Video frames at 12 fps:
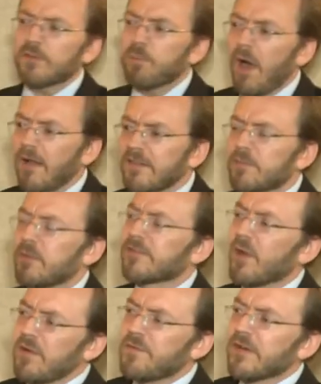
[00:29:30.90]

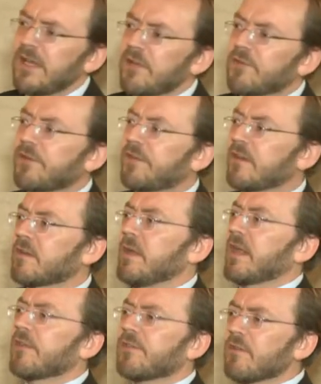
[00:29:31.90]
responsible is always very interesting to
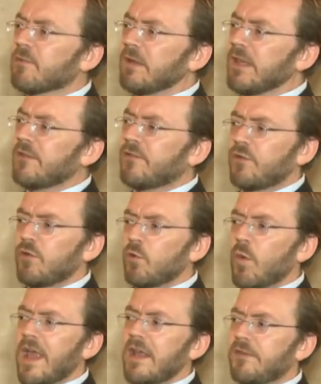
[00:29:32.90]
me because there's really
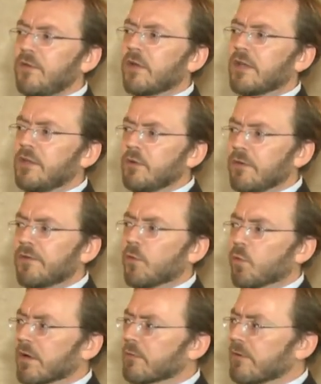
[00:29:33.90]
two ways you can use
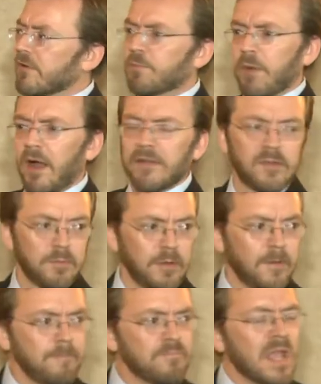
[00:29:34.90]
the word
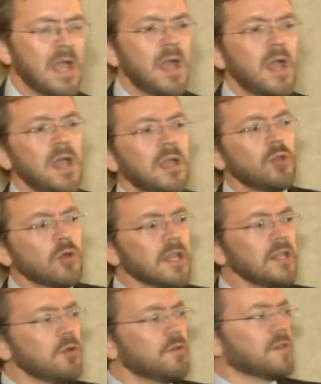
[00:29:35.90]
responsible. You
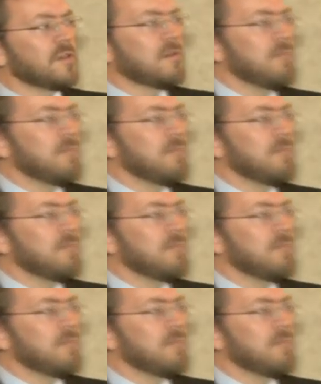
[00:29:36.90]
can use it